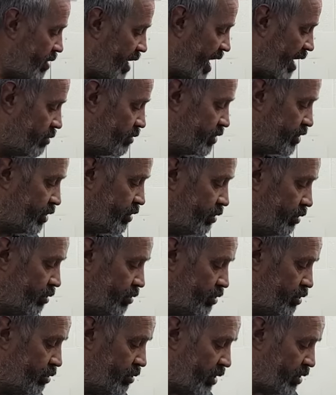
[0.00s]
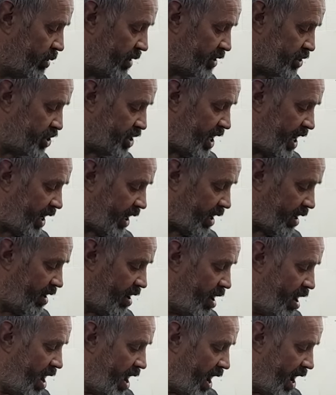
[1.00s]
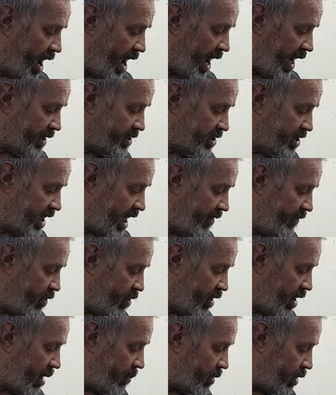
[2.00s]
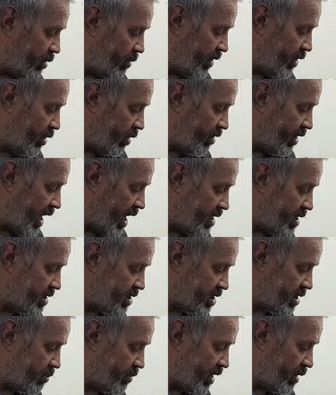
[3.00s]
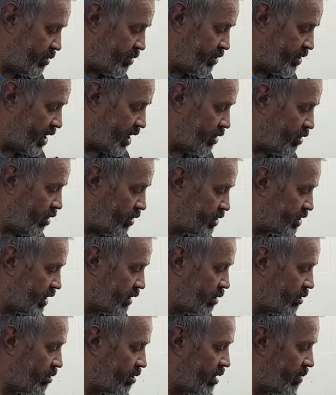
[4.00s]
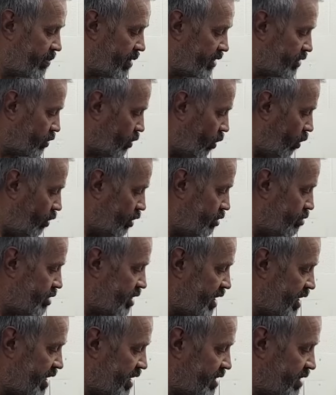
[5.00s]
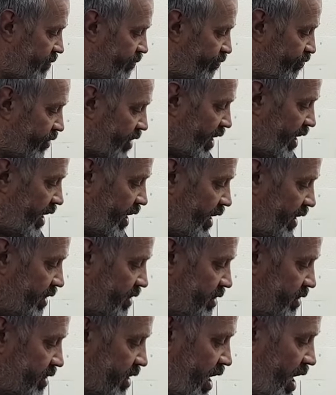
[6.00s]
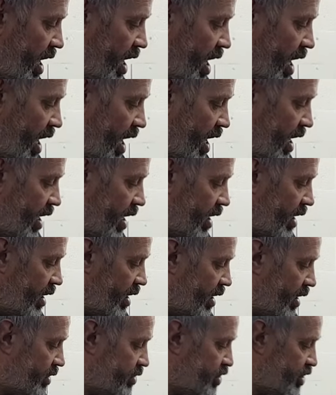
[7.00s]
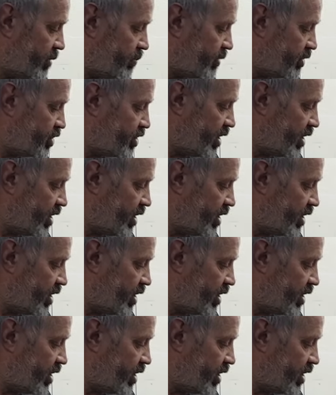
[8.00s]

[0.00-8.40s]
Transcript: how to do a quick check and save you a couple of quid on getting someone out with diagnostic equipment. All you need is cheap and